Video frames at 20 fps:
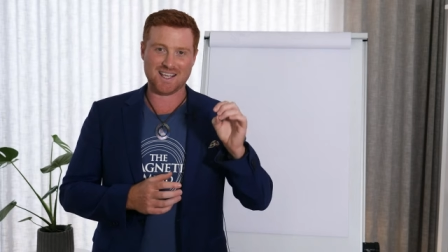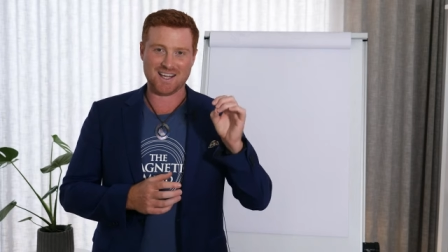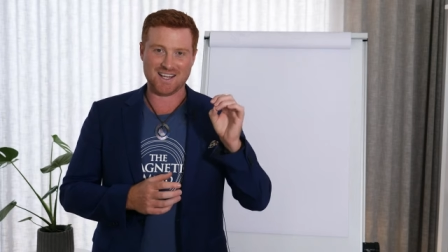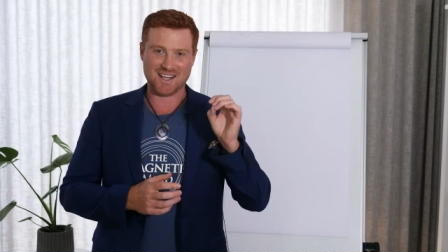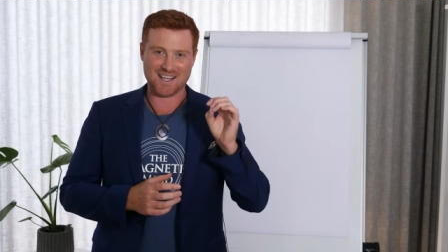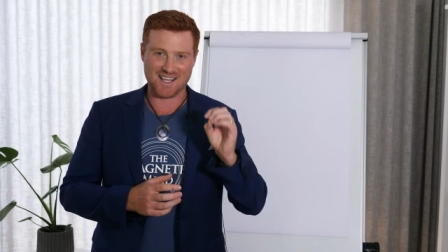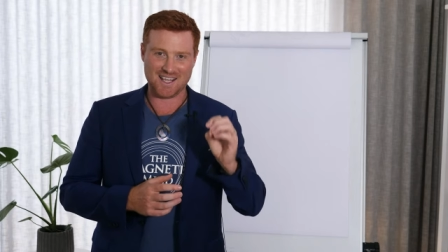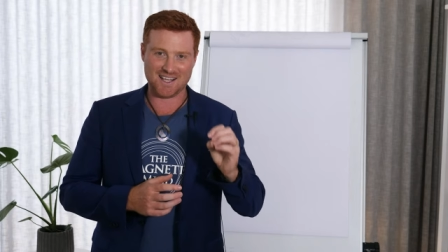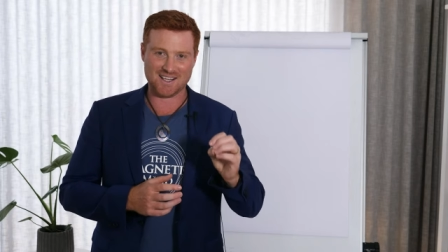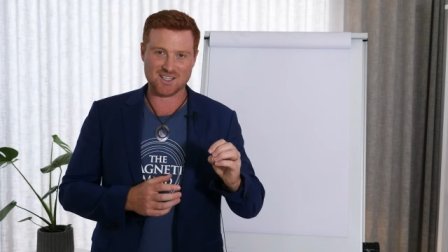
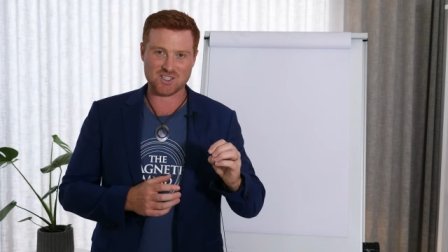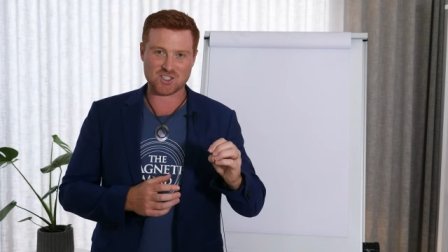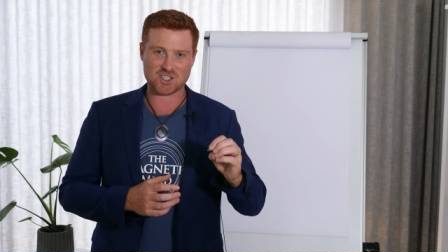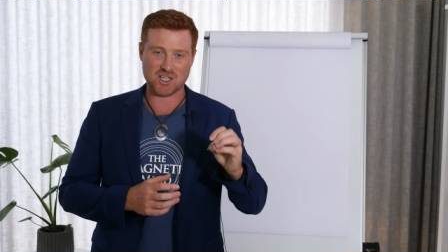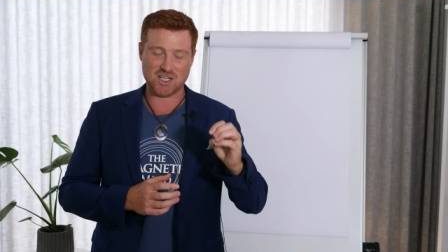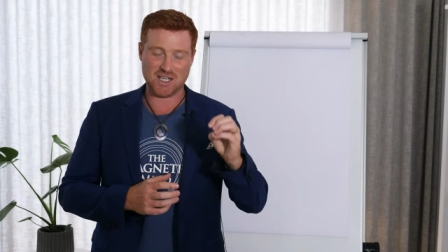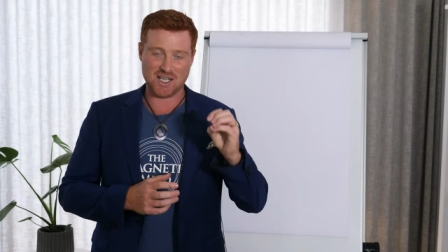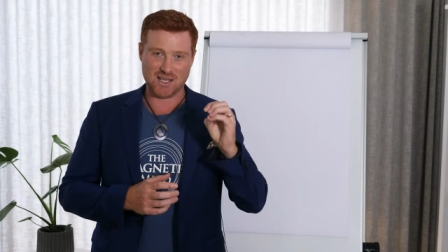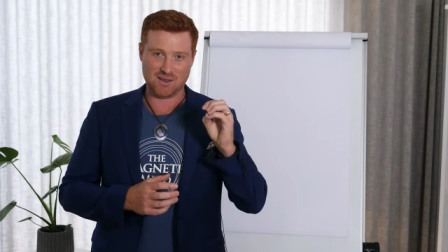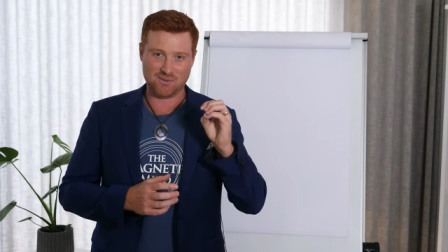an
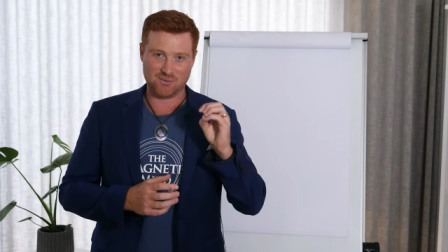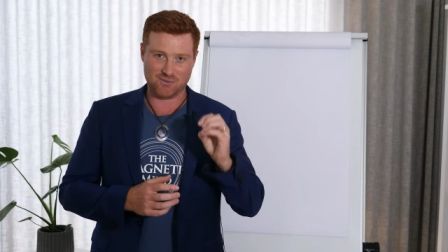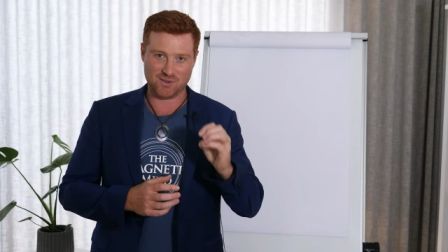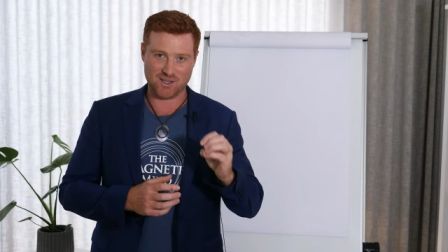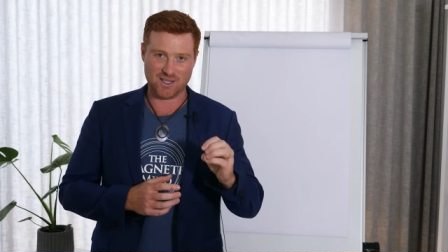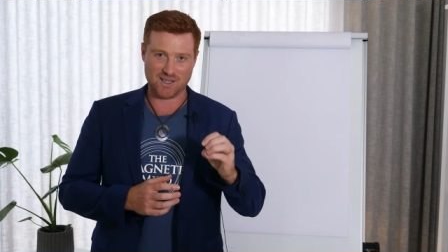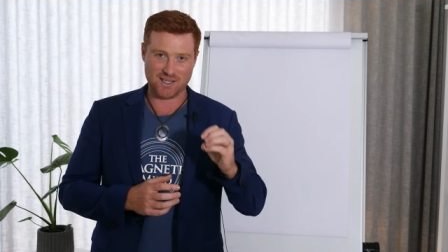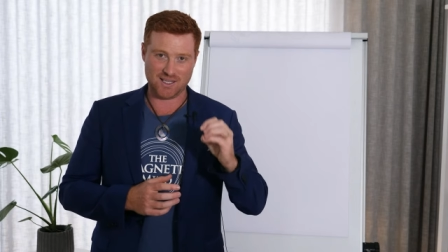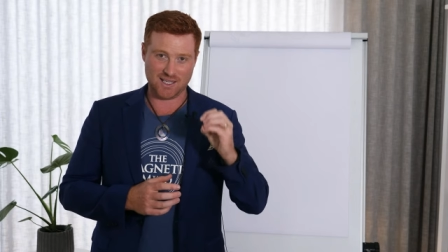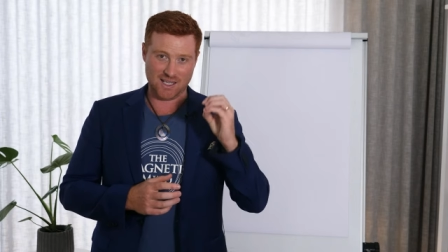energy, a
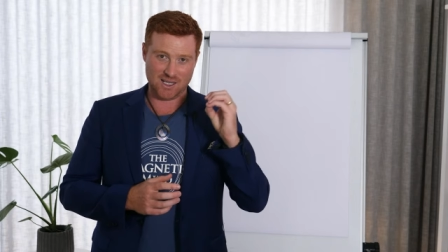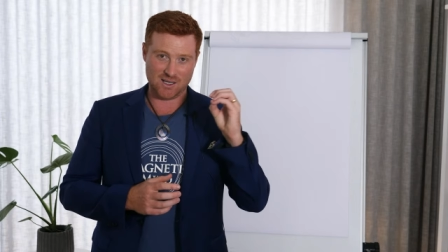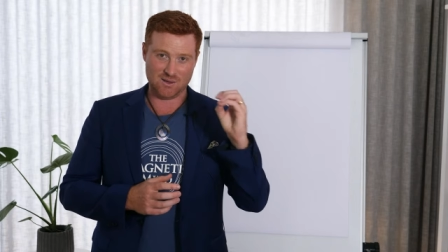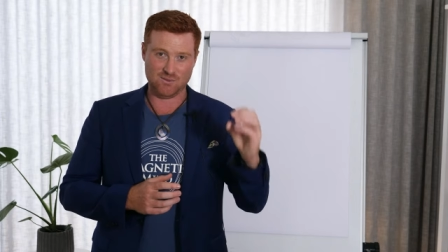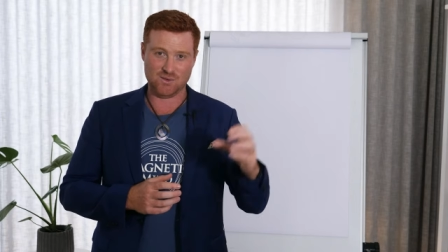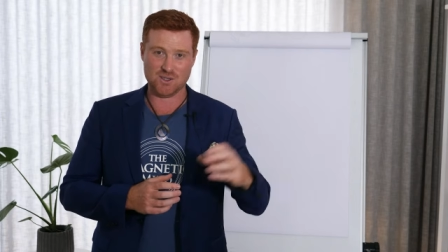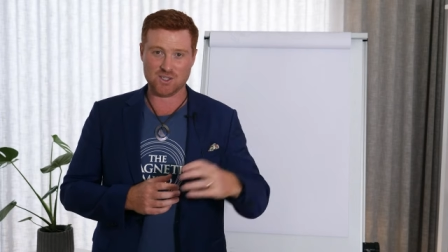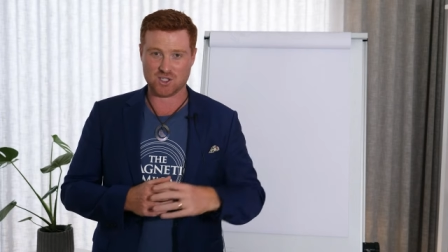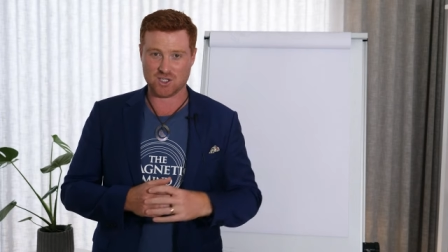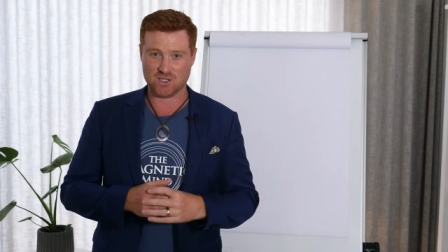feeling, and a
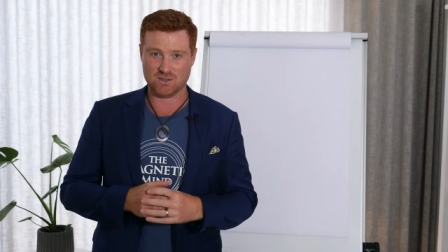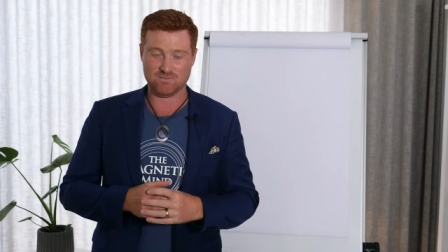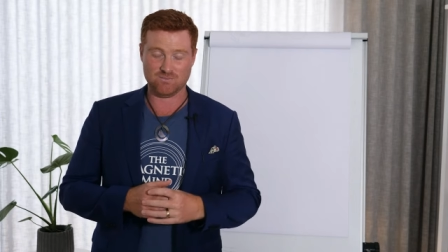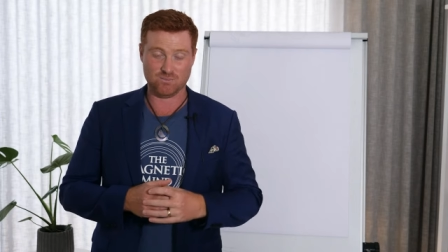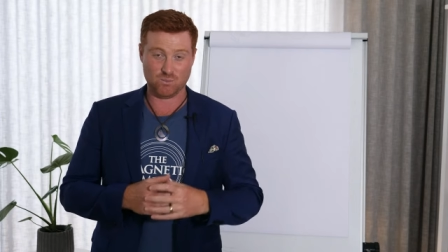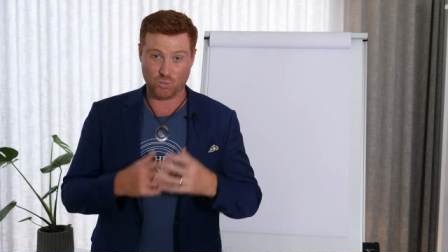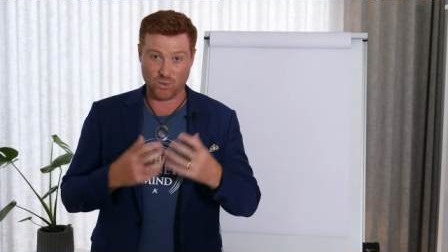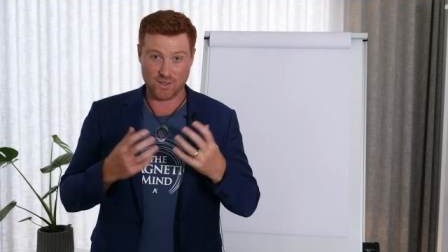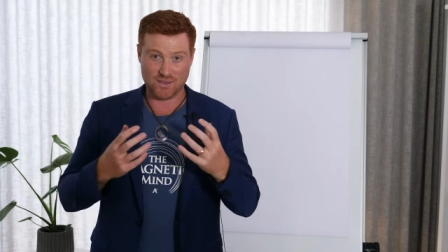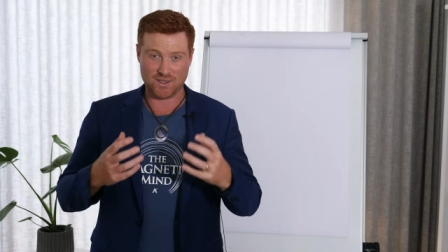
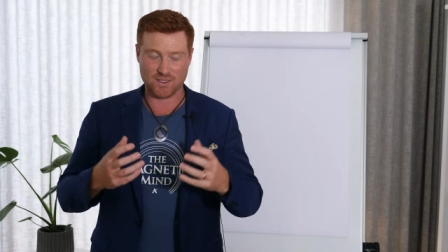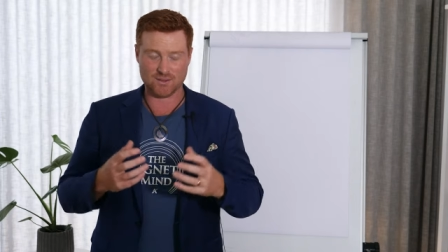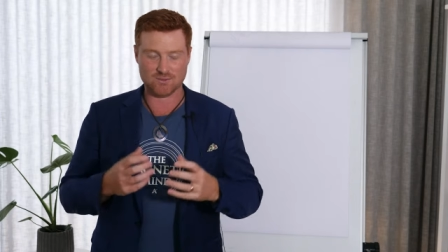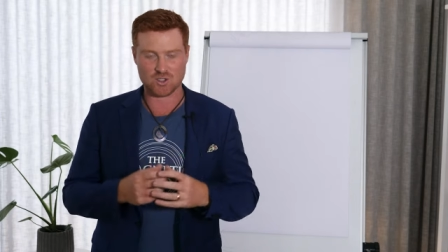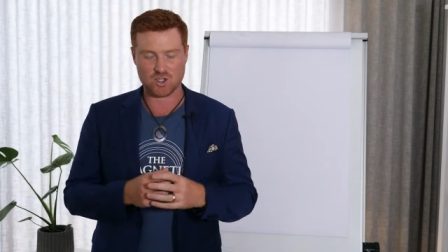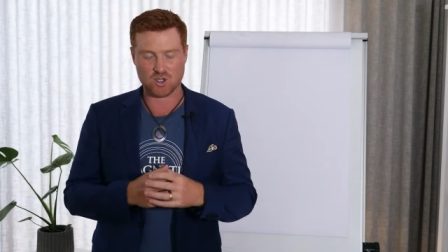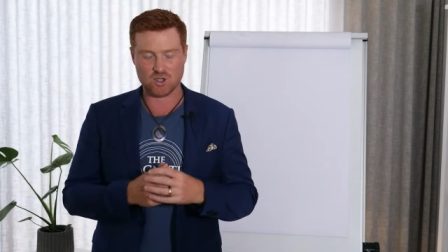vision with it.